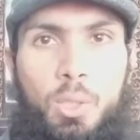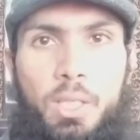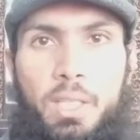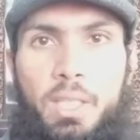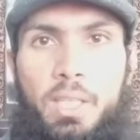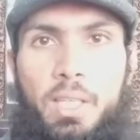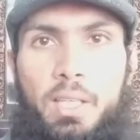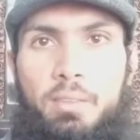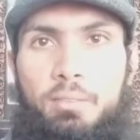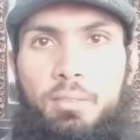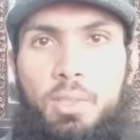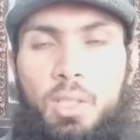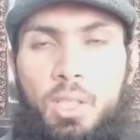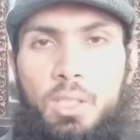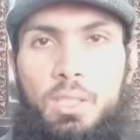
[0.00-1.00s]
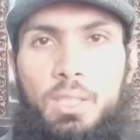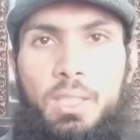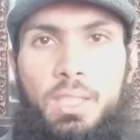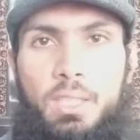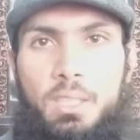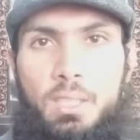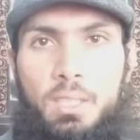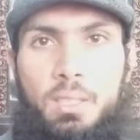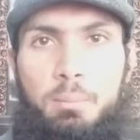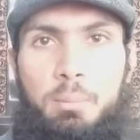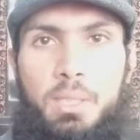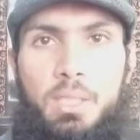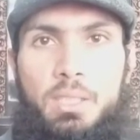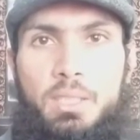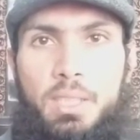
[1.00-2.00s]
I have not eaten the
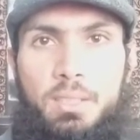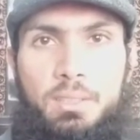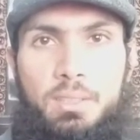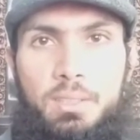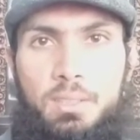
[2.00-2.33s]
meal yet.